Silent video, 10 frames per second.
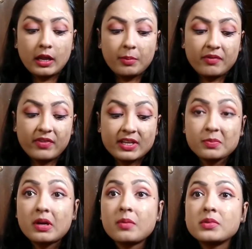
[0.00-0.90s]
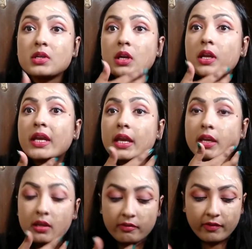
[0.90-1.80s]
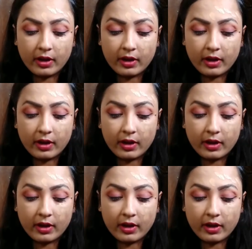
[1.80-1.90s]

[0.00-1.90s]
Like, my face becomes really cakey if